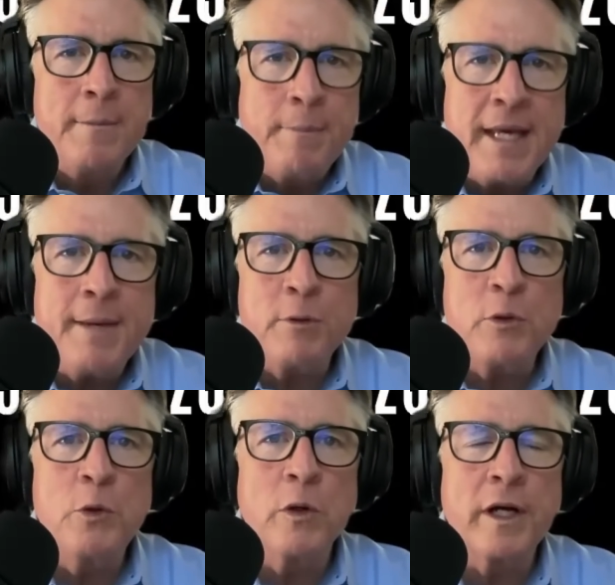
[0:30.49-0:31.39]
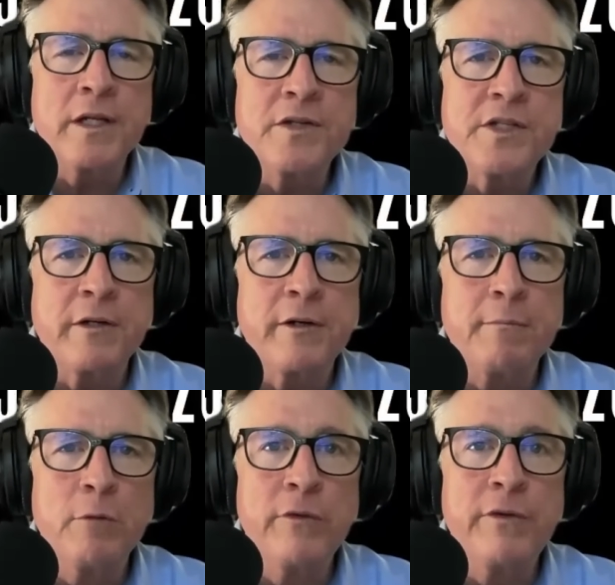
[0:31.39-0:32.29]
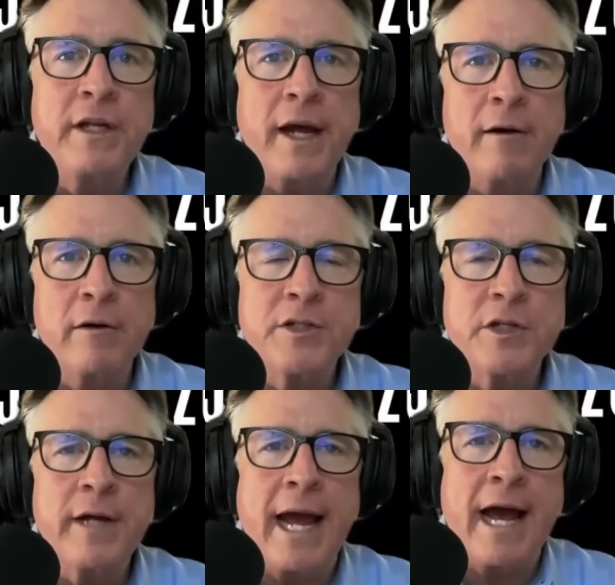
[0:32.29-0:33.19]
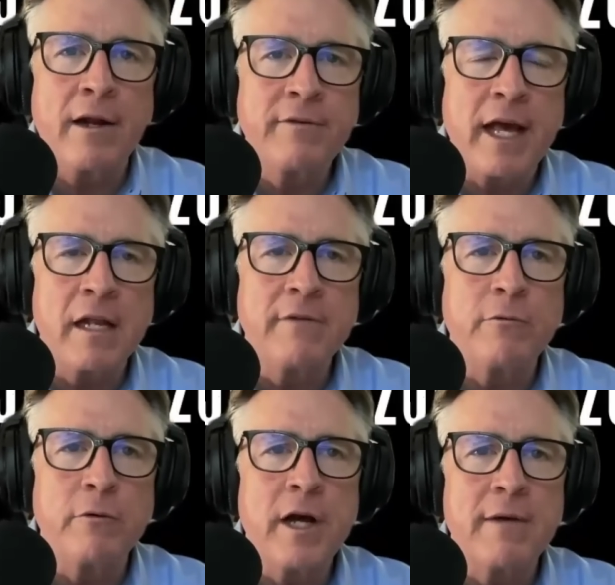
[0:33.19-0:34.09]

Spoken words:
people who are considering moving to Arizona out of California.